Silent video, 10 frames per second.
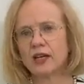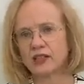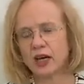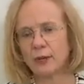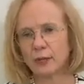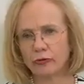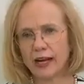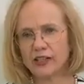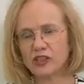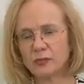type
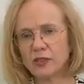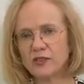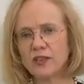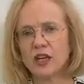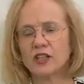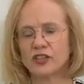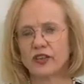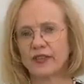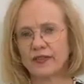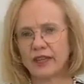arrangements
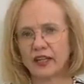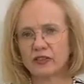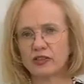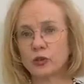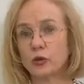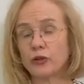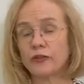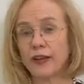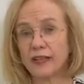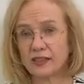so that they can talk
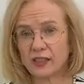face